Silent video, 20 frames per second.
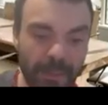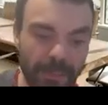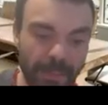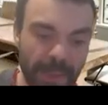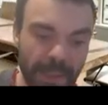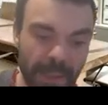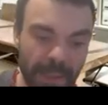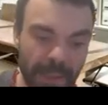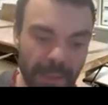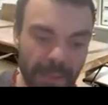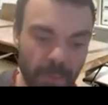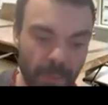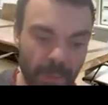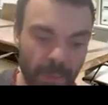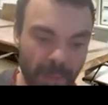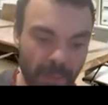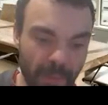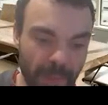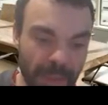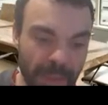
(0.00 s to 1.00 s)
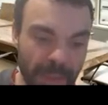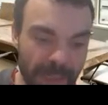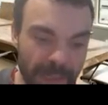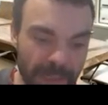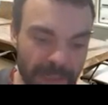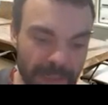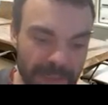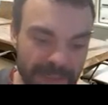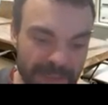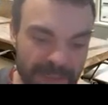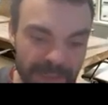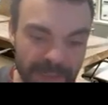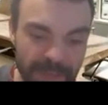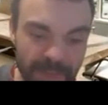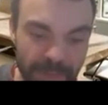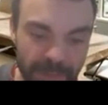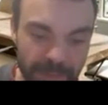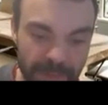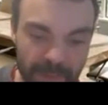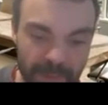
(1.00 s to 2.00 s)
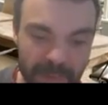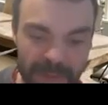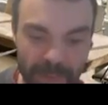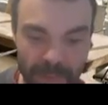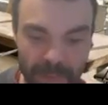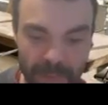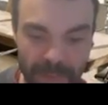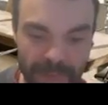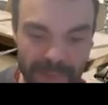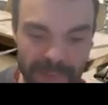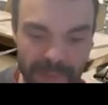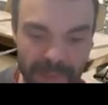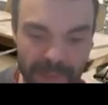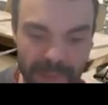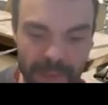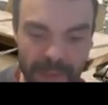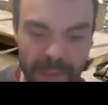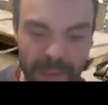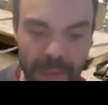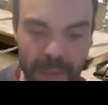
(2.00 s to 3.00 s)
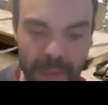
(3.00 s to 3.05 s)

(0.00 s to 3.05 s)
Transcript: but where we had state variables previously,